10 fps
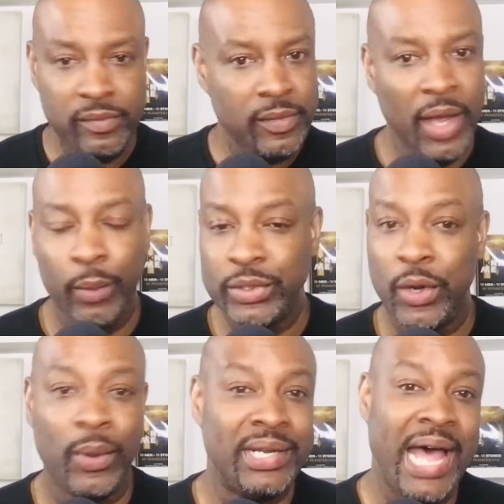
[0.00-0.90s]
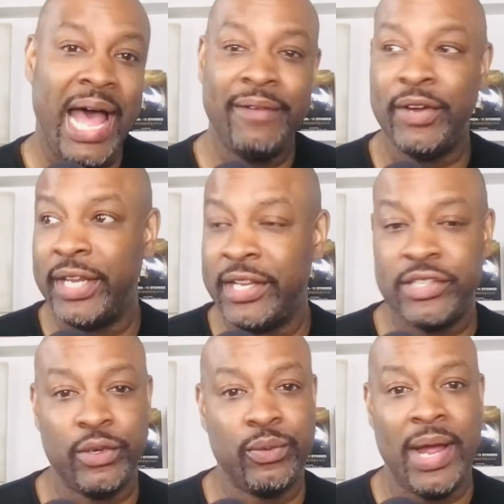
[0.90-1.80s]
I was going live on
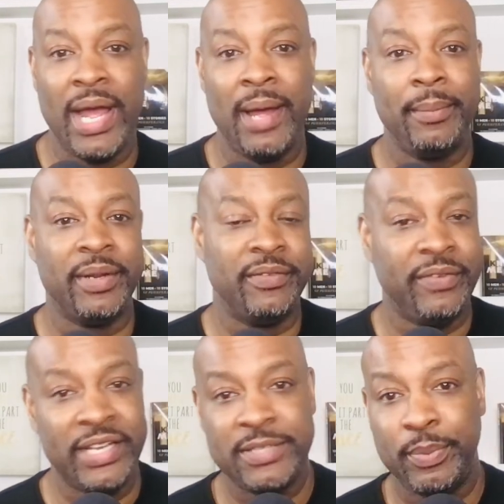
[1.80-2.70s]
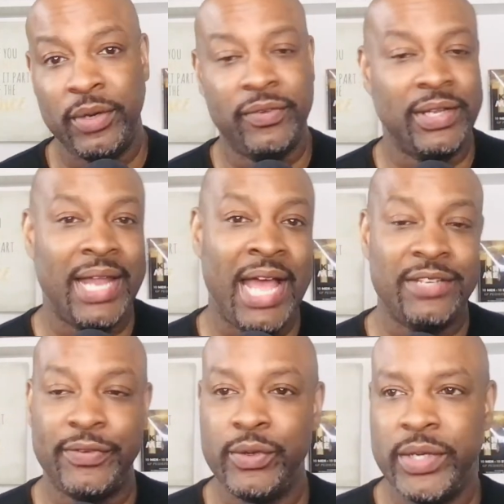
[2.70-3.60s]
Instagram and Facebook for the
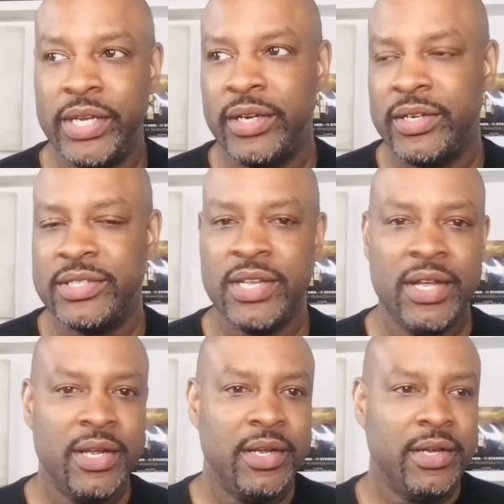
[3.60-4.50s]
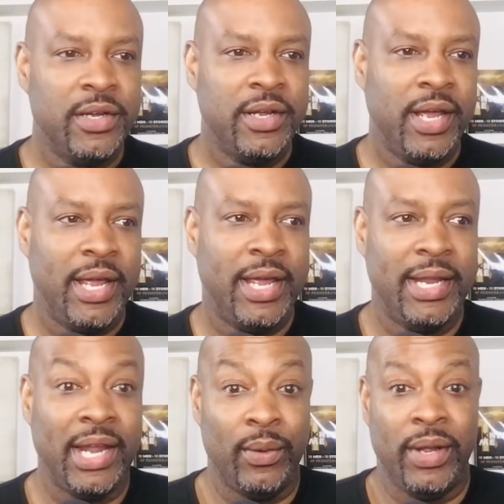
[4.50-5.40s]
last few years,
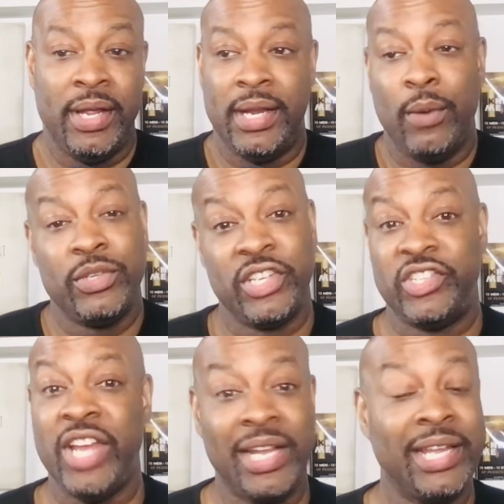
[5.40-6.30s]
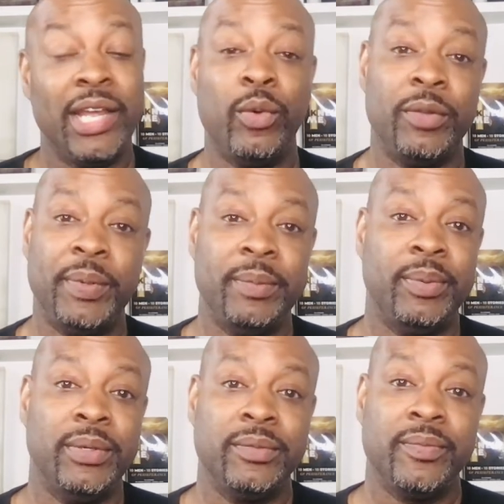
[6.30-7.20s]
and I and I was just checking in with
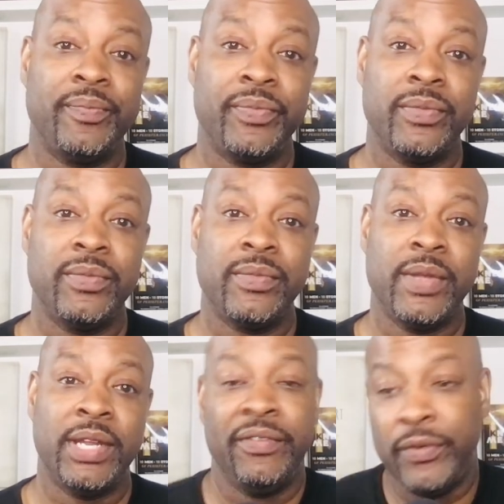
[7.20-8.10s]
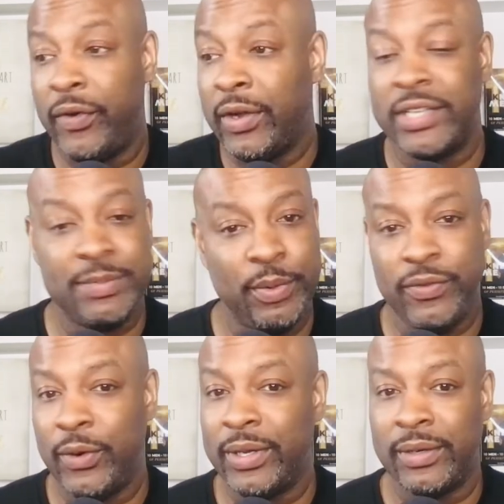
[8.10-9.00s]
people. And if you've heard this
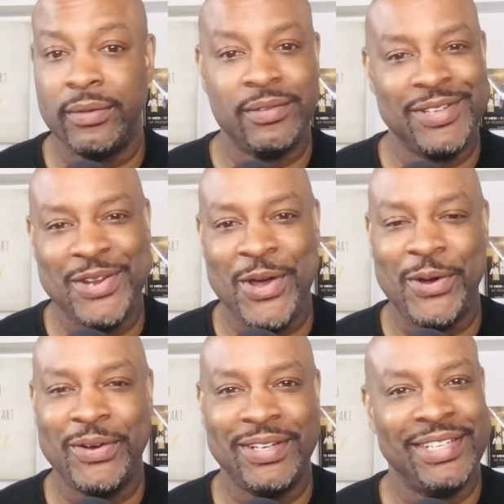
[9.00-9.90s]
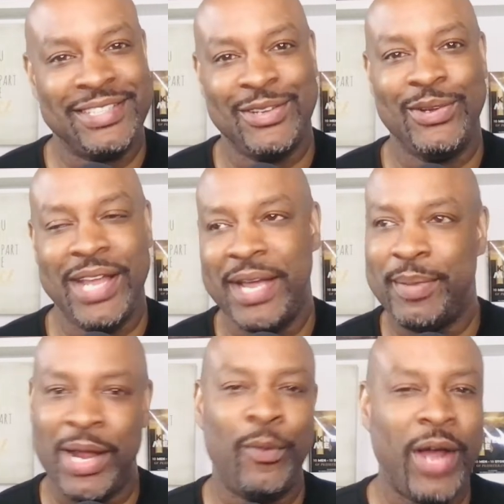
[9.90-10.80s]
before, you know it's okay,
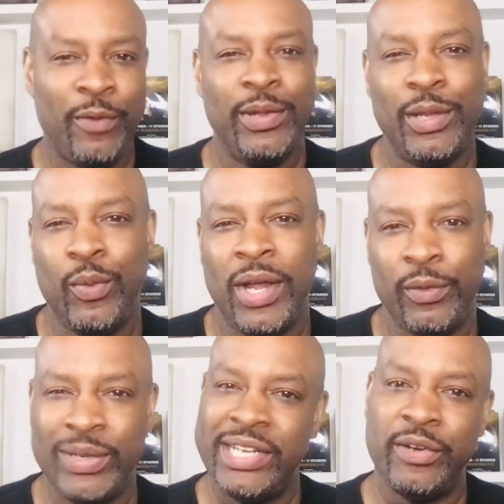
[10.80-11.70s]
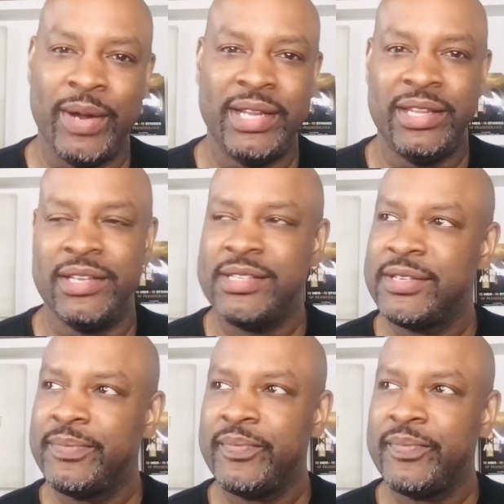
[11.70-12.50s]
but I, I really want to reiterate this.